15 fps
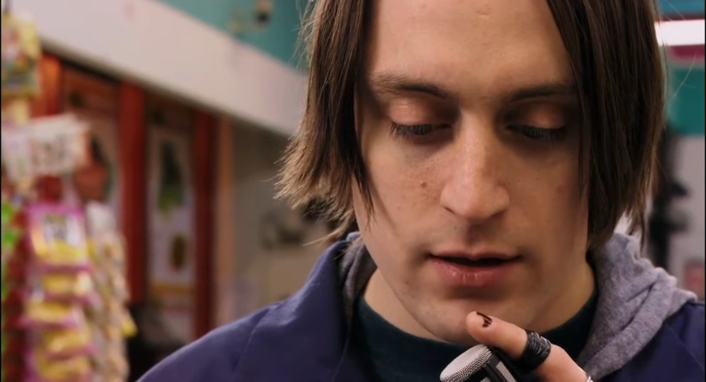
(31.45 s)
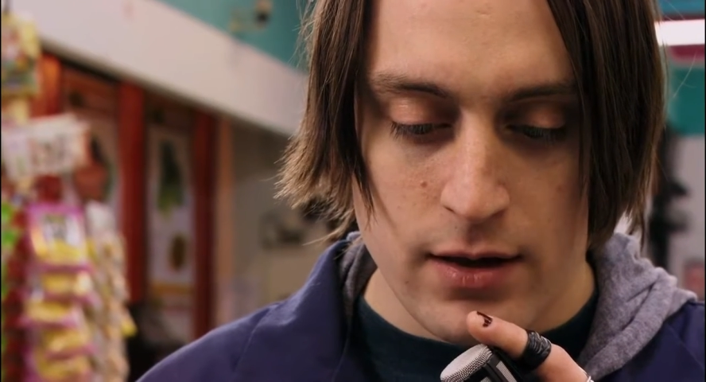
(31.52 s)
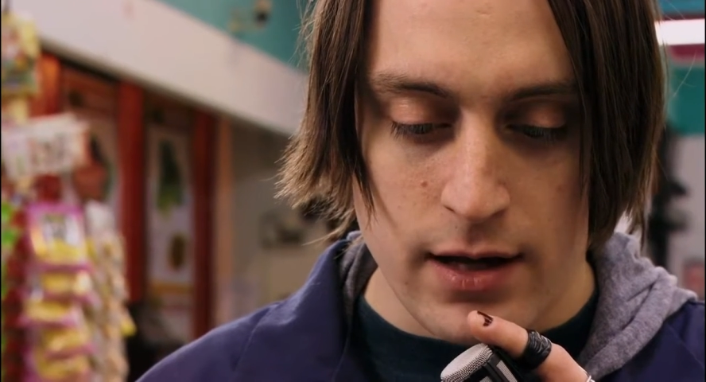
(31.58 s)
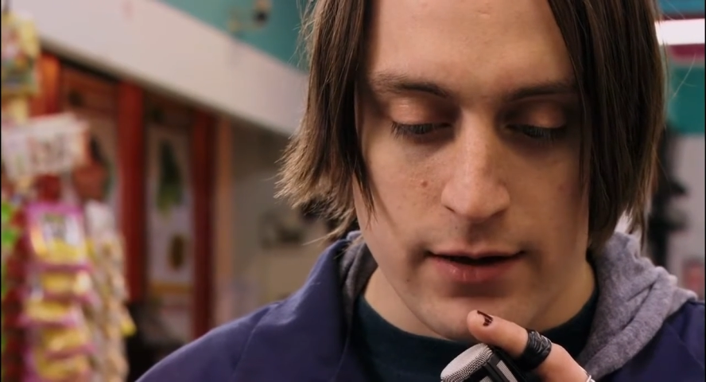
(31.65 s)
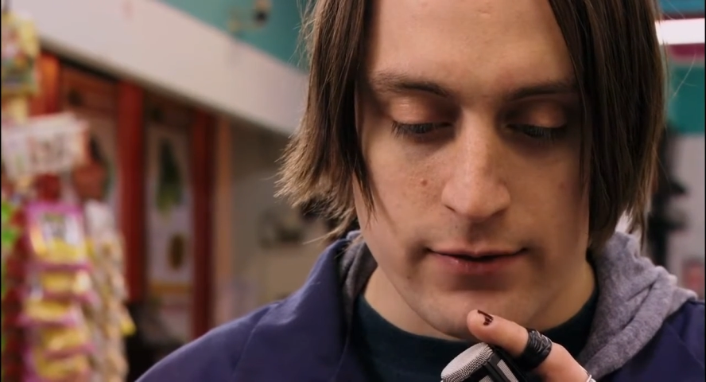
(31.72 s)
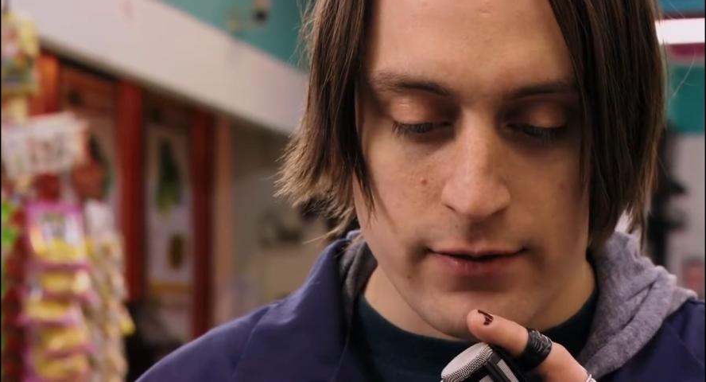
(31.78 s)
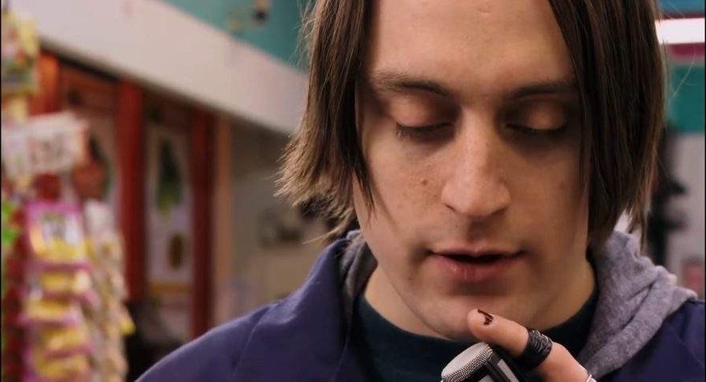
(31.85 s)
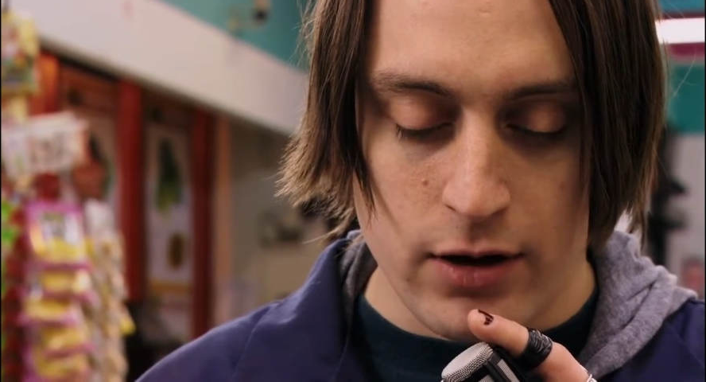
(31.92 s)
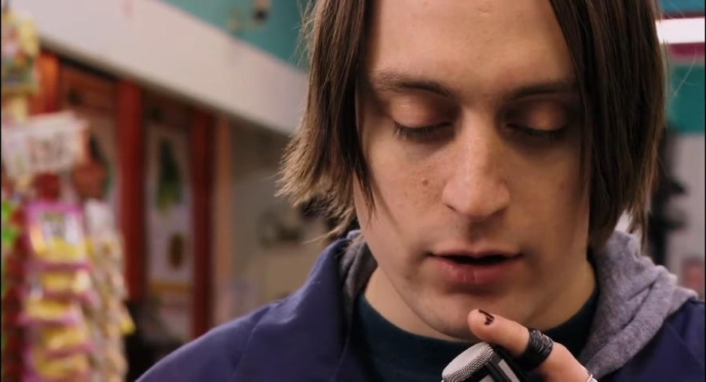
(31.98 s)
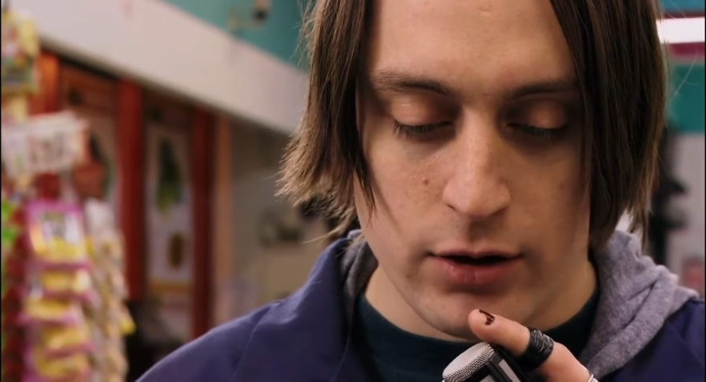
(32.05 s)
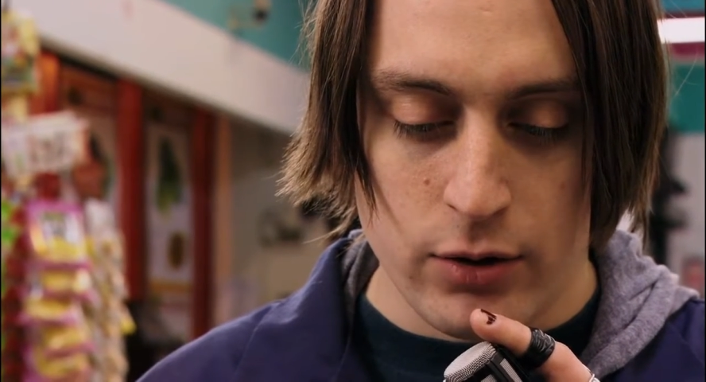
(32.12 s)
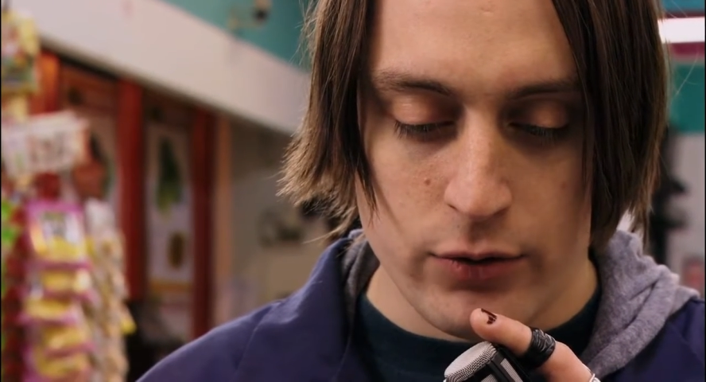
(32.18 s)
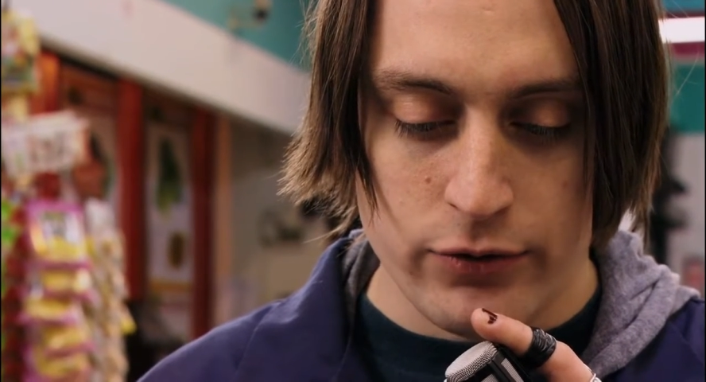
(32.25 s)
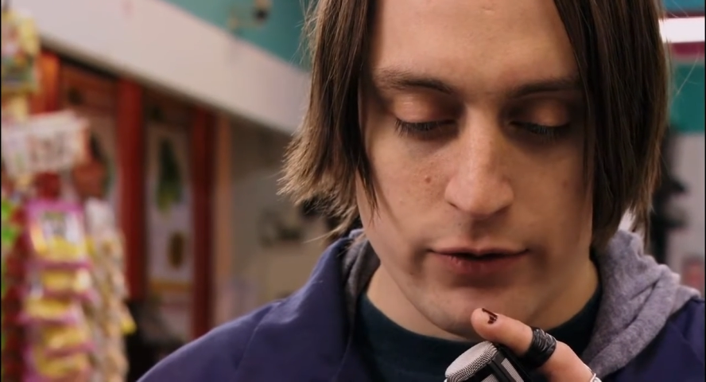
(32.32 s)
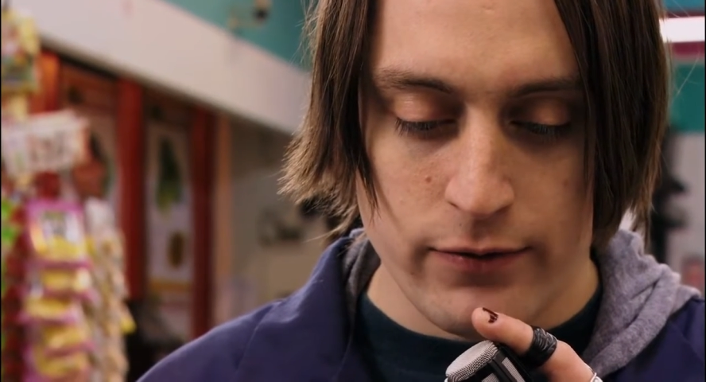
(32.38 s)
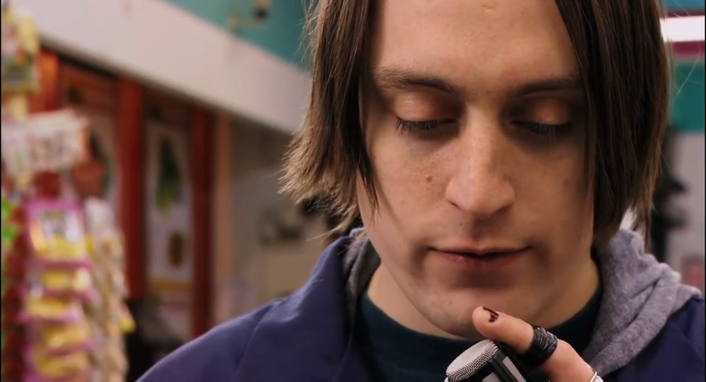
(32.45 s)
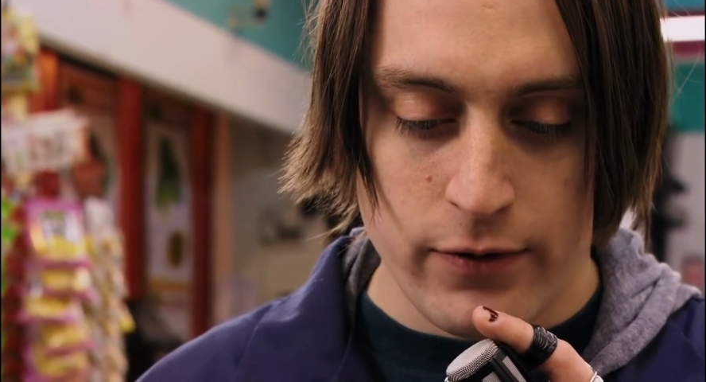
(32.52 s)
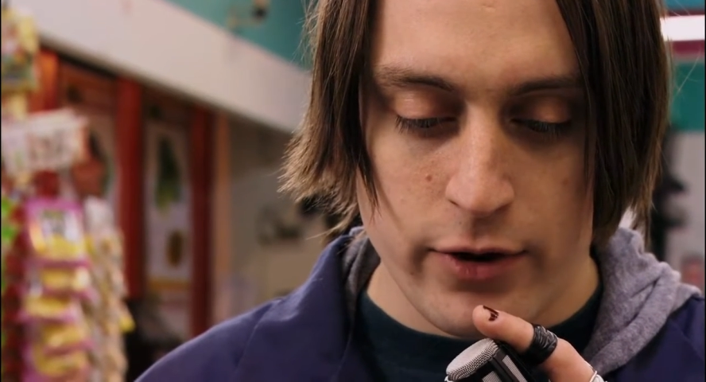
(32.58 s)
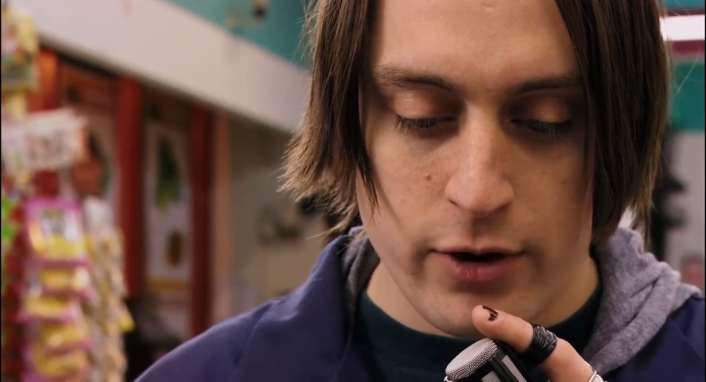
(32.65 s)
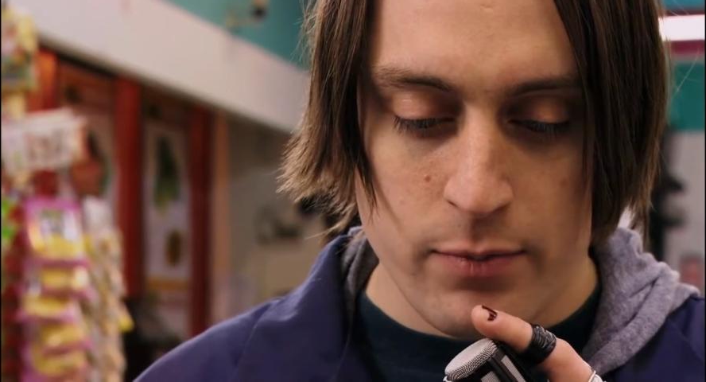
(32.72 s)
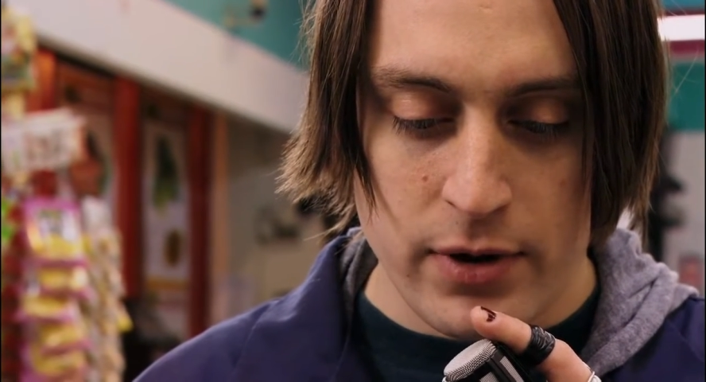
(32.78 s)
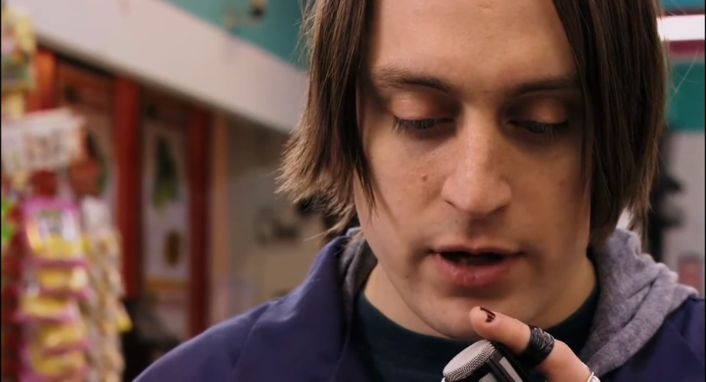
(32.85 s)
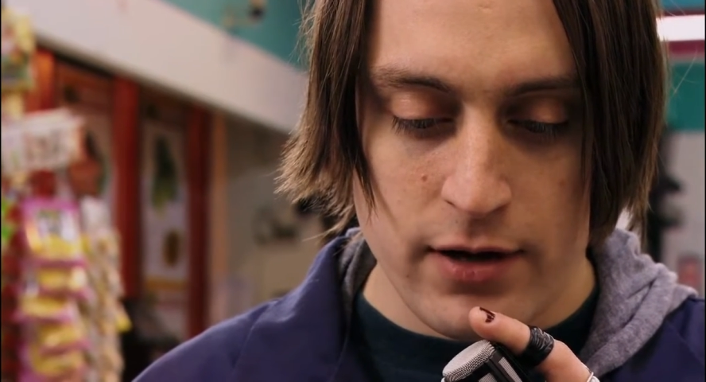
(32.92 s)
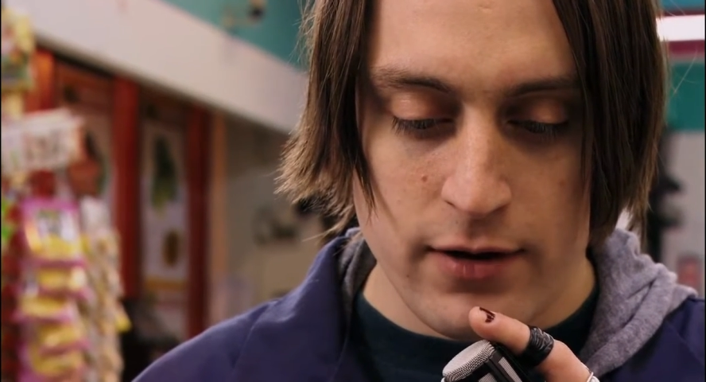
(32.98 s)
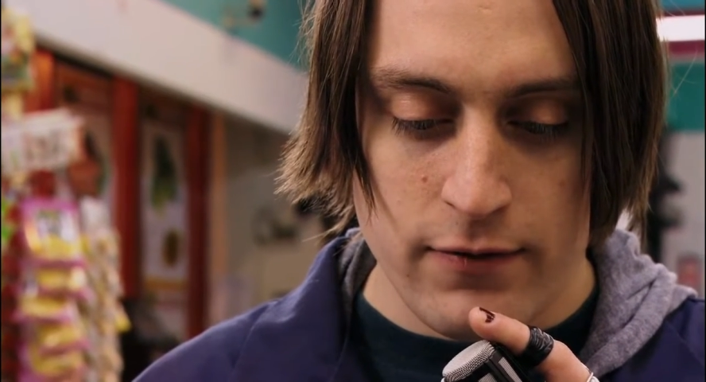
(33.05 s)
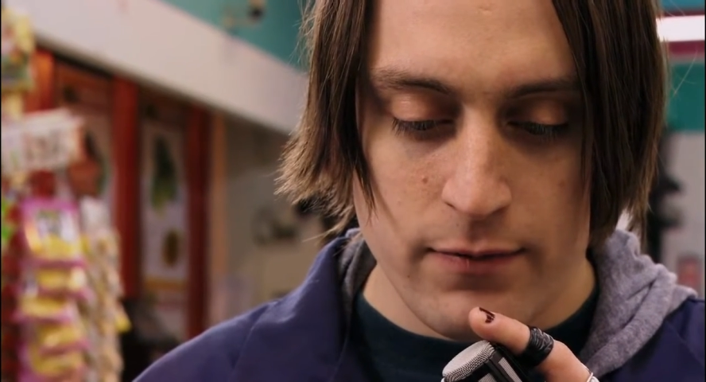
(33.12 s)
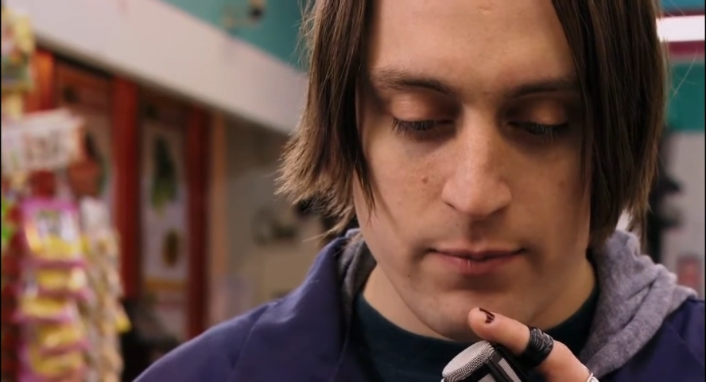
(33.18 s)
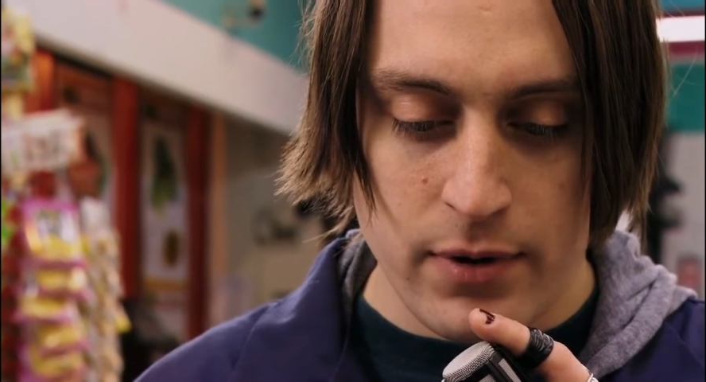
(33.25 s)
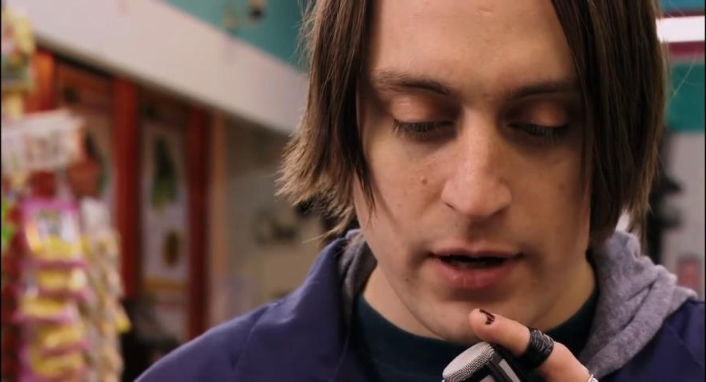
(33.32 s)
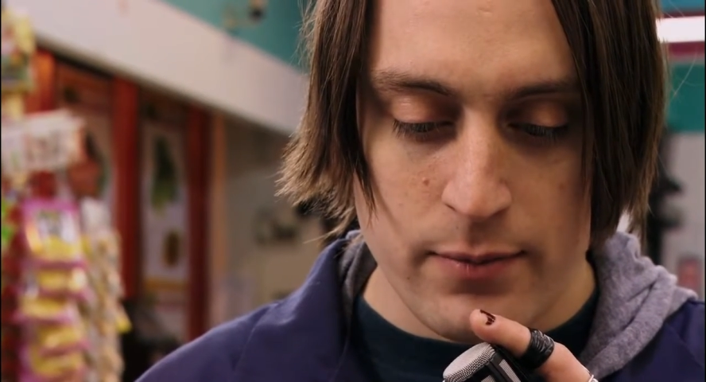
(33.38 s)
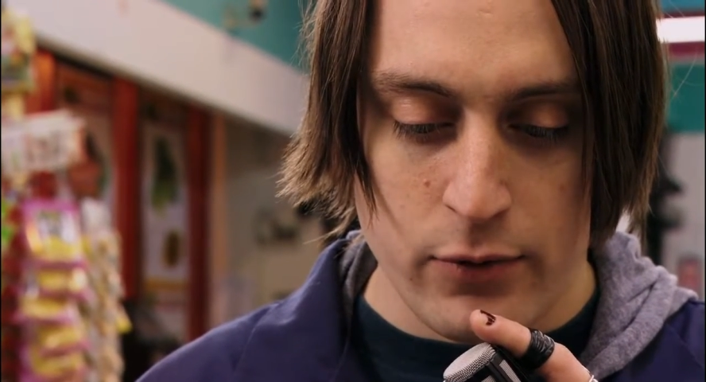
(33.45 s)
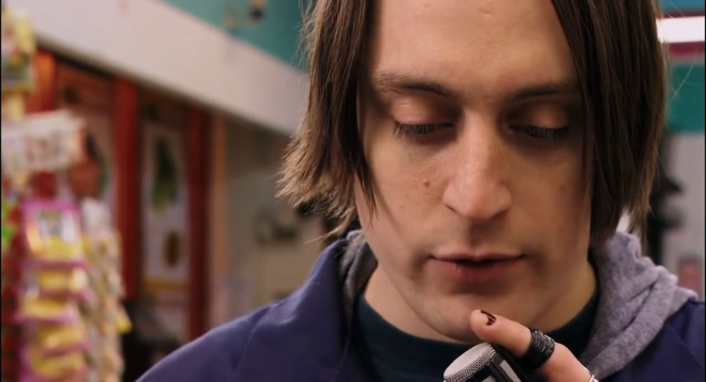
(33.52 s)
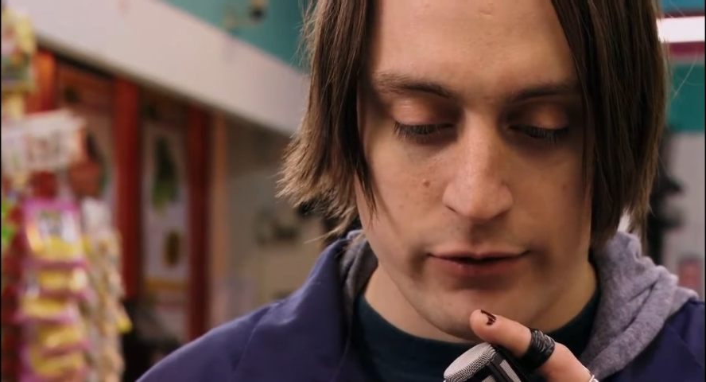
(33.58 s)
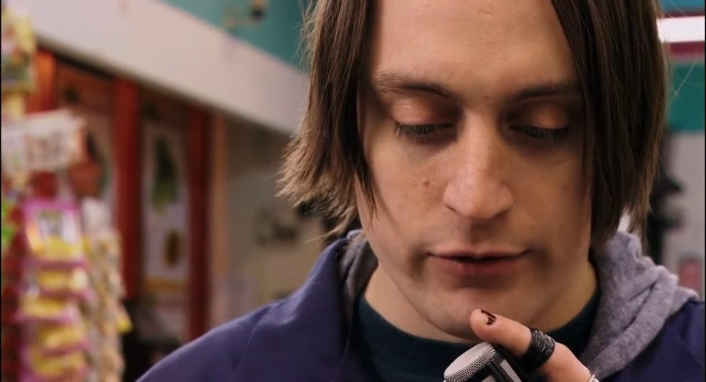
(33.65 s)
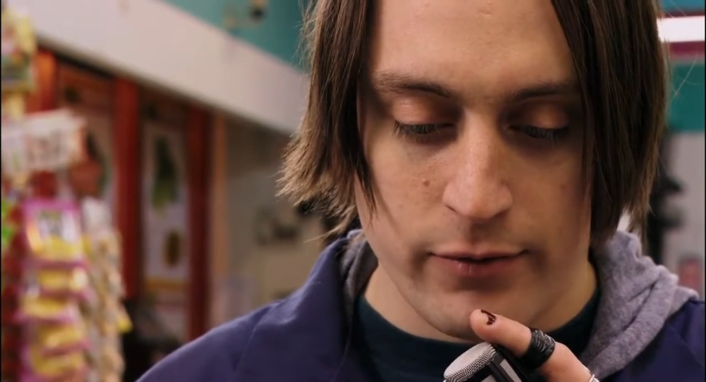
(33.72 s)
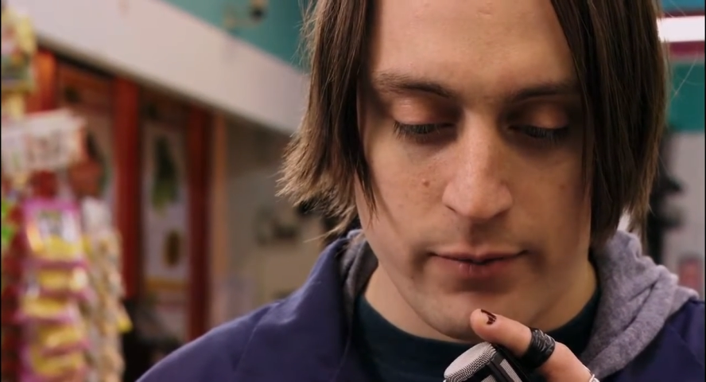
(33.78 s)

That's Lotion for Your Beeve by Moisture